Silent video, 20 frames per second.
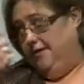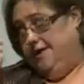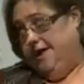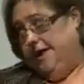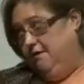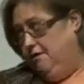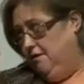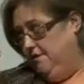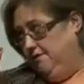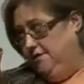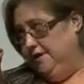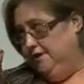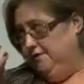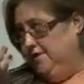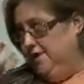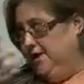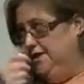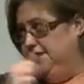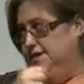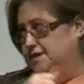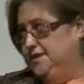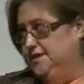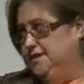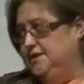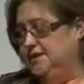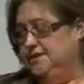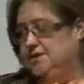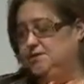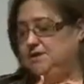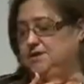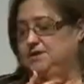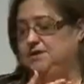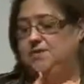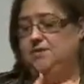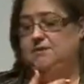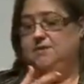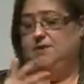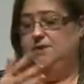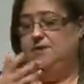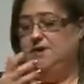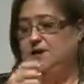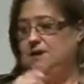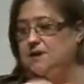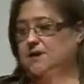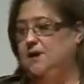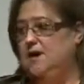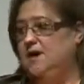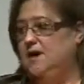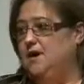their own devices, as we see with the